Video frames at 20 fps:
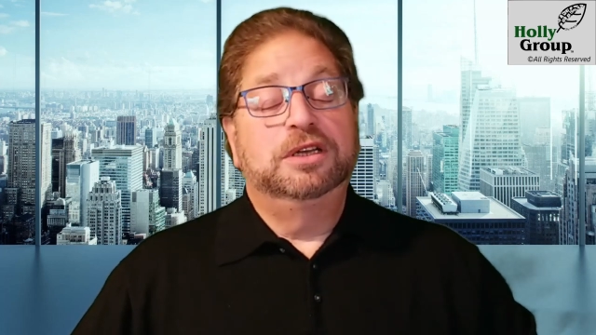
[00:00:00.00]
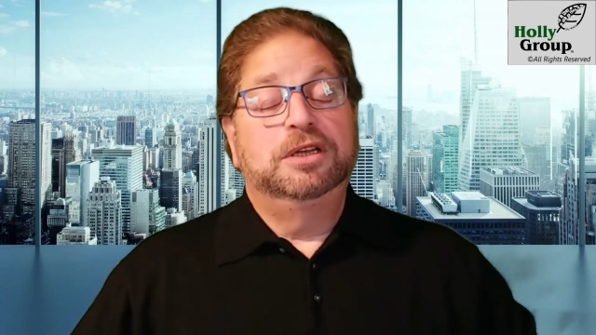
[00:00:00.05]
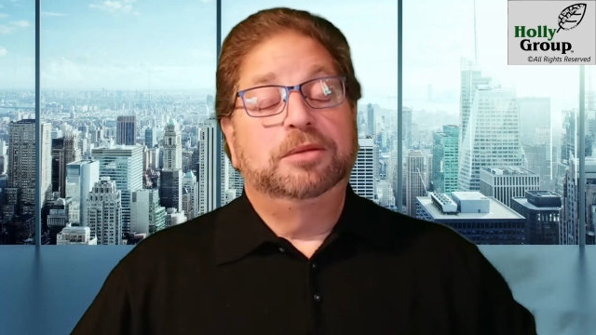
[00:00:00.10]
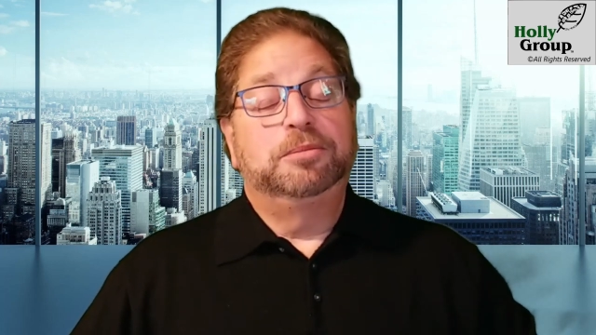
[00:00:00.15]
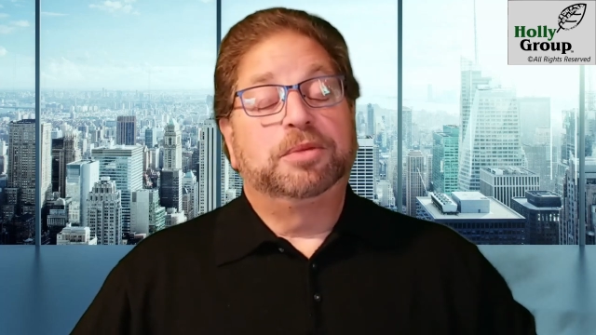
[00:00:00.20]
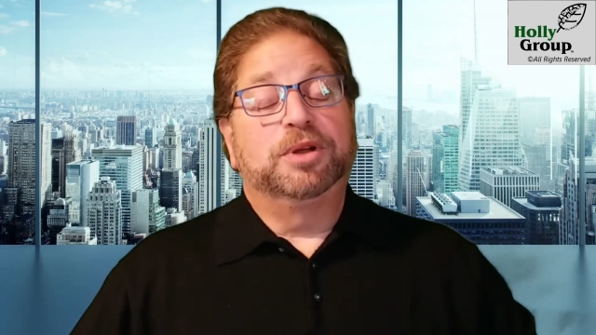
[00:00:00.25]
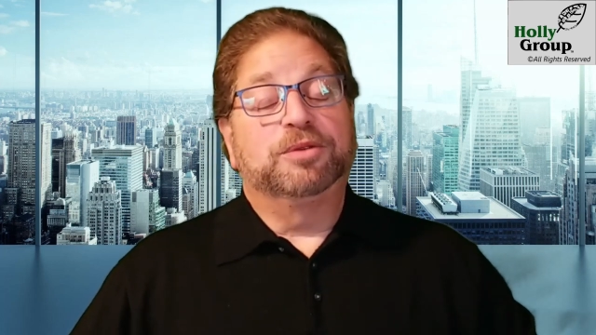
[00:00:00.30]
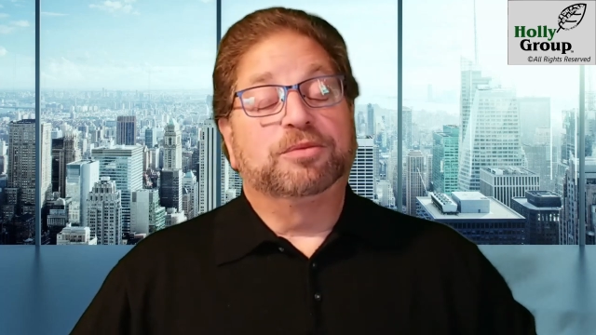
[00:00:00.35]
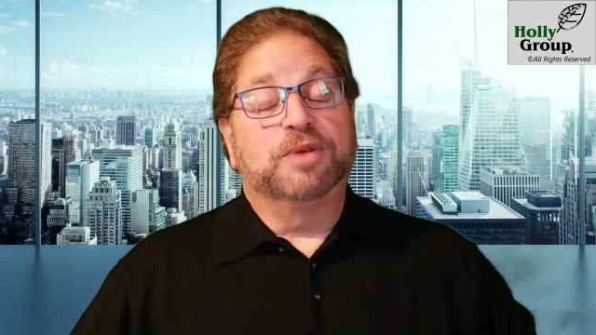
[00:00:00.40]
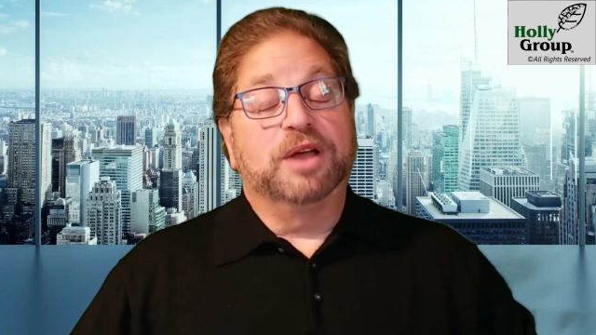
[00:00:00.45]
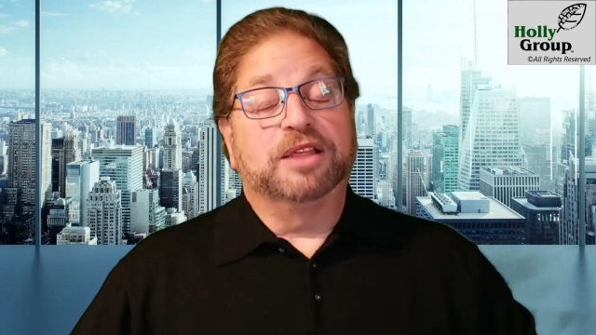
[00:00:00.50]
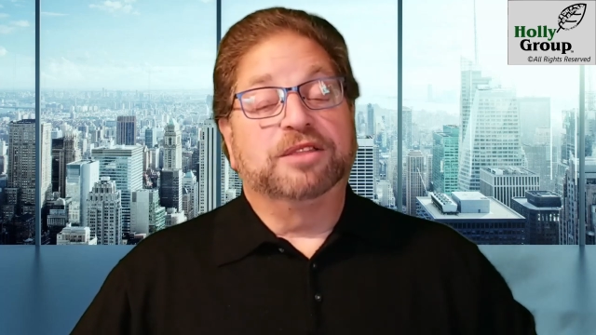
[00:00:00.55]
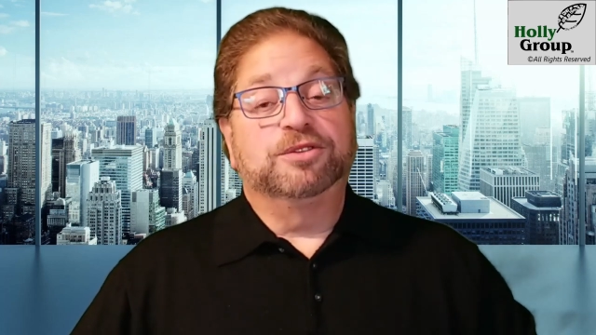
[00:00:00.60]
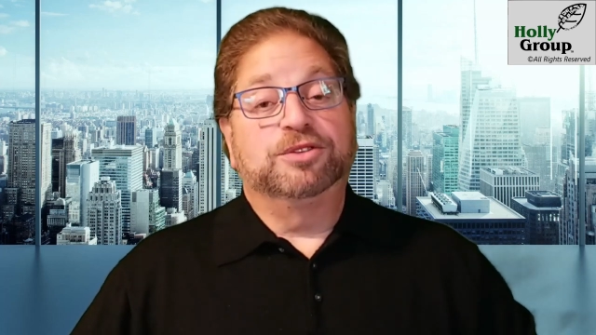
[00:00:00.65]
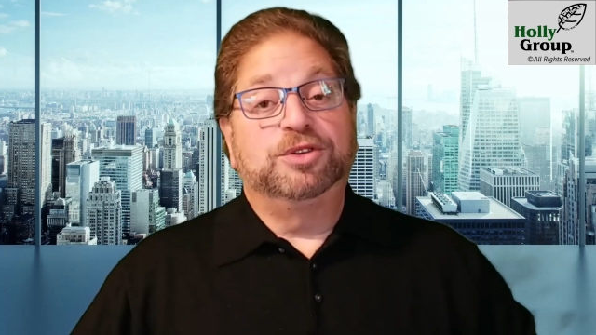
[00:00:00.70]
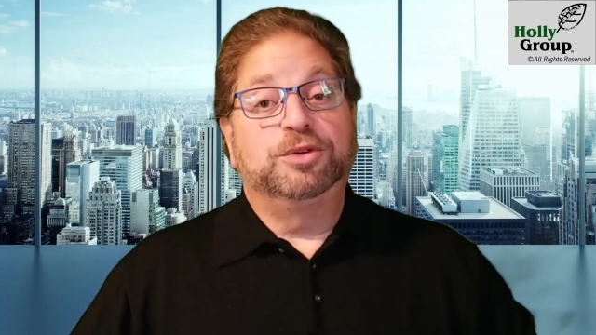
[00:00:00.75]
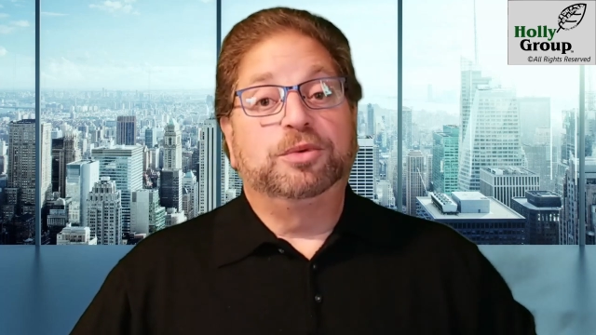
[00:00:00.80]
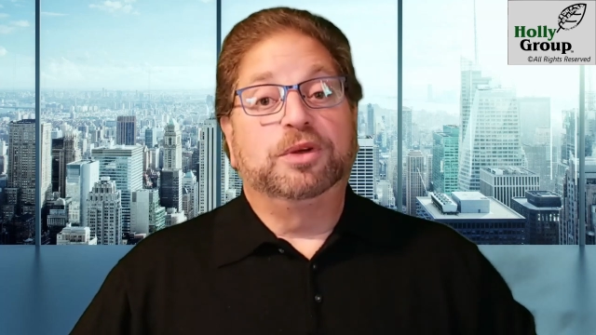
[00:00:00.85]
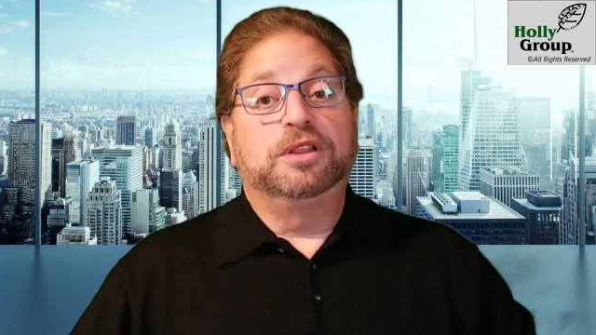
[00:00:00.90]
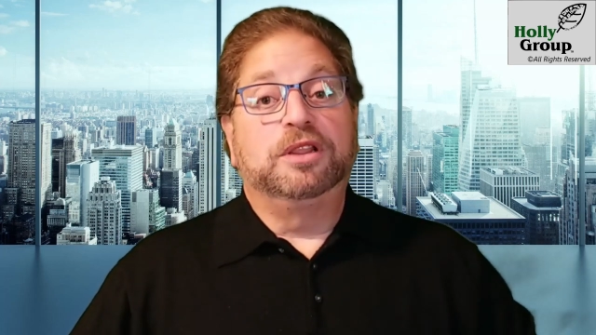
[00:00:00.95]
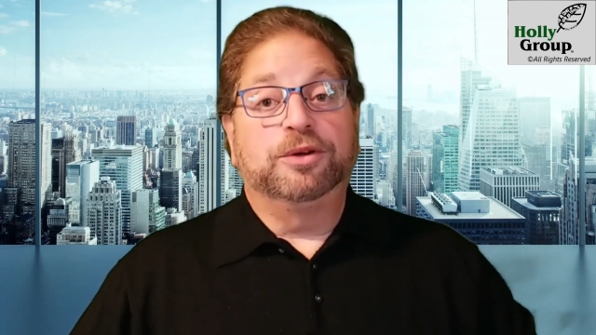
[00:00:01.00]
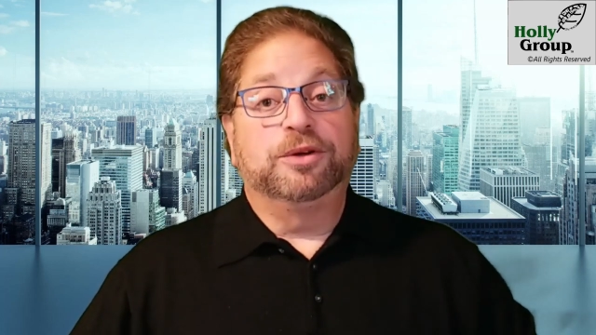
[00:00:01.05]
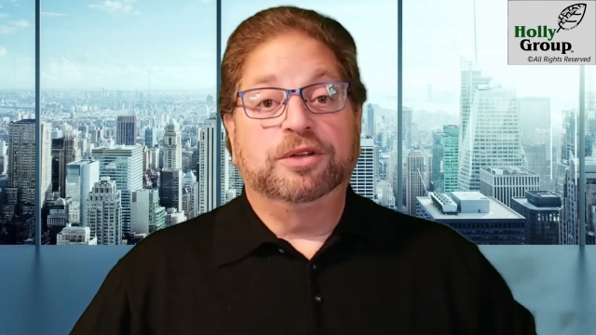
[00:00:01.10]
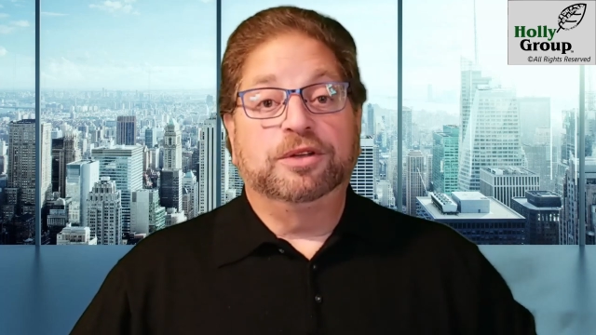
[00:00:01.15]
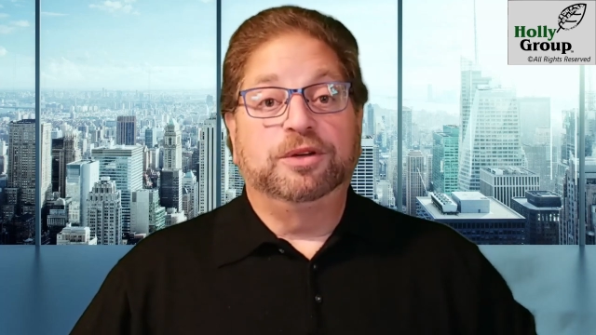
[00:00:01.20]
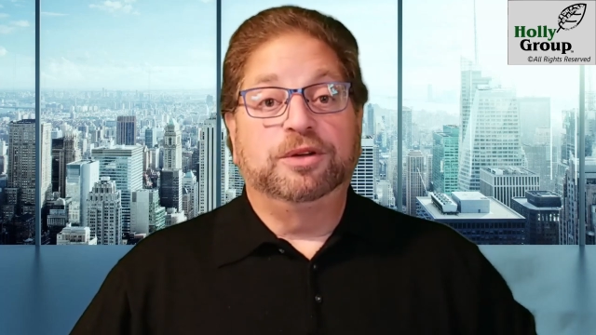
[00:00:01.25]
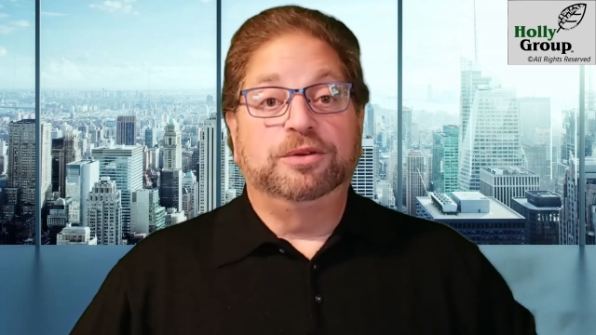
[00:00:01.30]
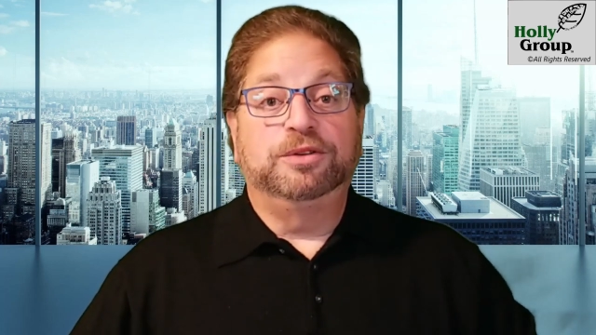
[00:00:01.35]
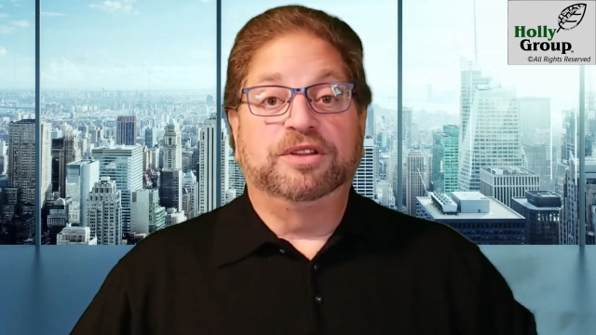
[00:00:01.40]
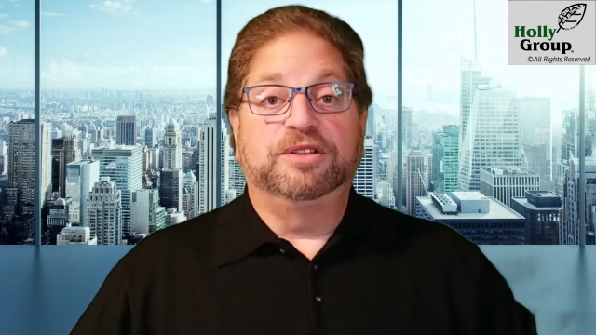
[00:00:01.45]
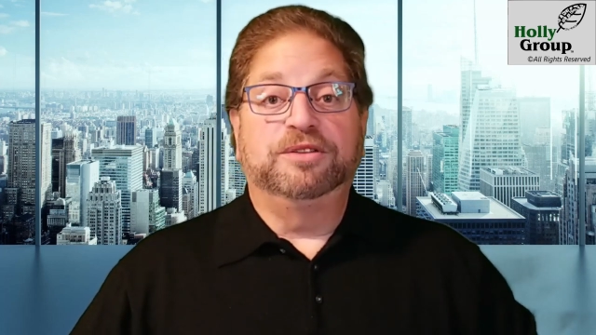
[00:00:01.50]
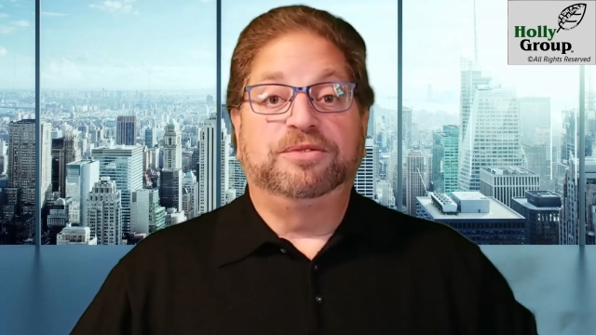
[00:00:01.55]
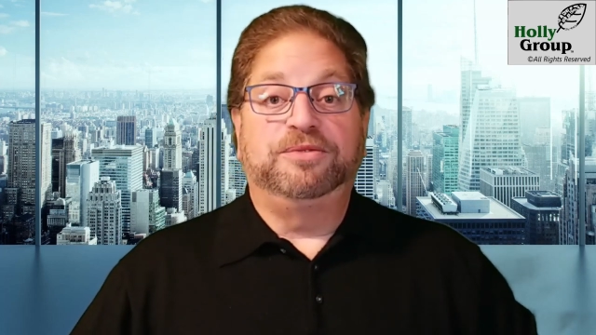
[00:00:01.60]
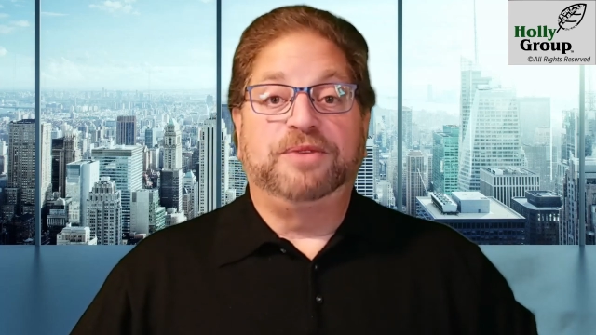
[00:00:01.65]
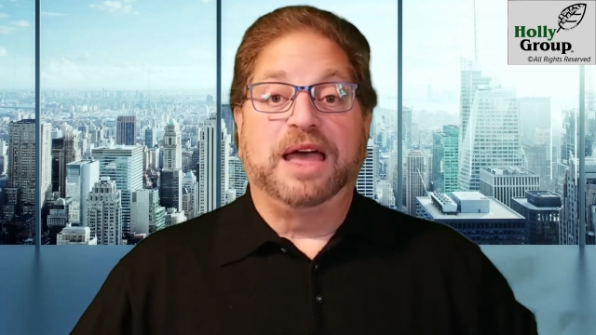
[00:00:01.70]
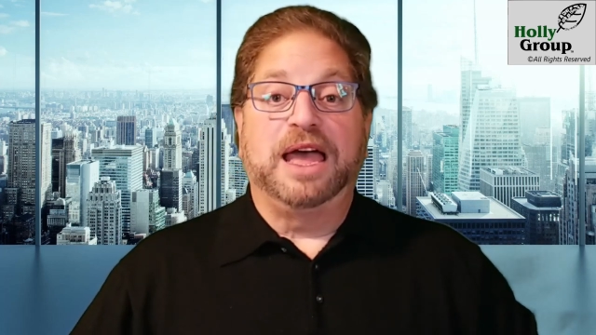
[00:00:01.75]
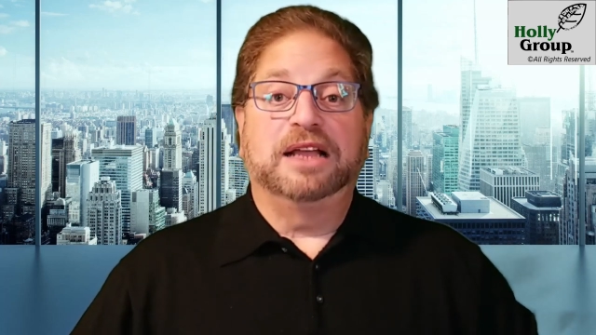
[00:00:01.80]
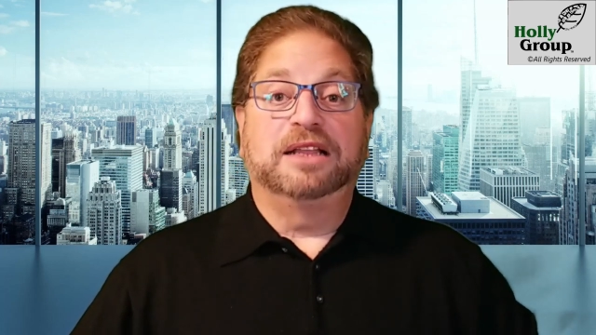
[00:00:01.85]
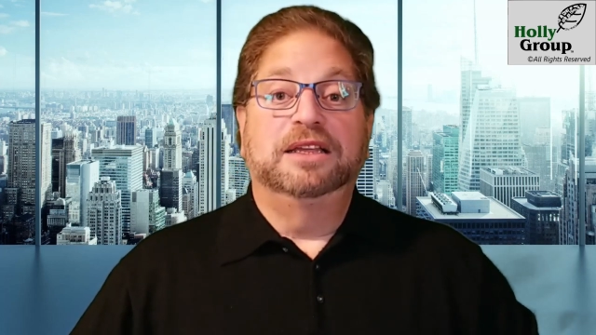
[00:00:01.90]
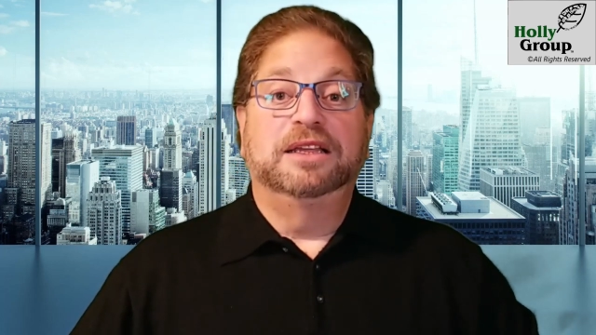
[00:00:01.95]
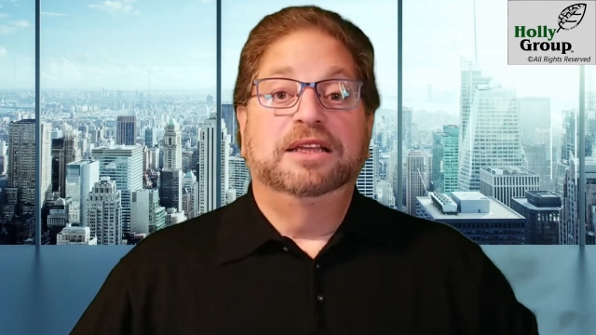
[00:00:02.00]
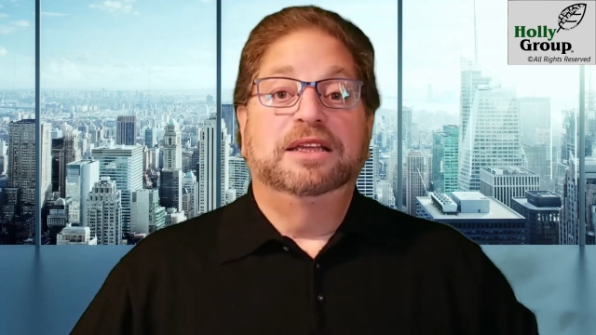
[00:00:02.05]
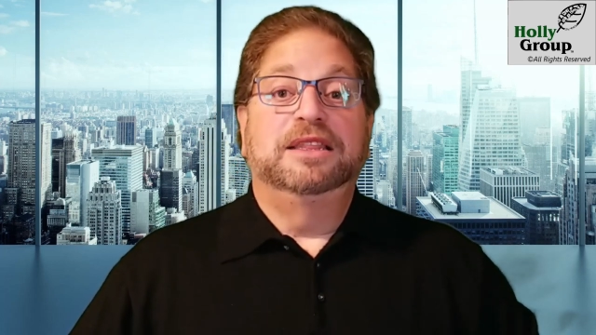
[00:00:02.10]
but rather to alert you to the fact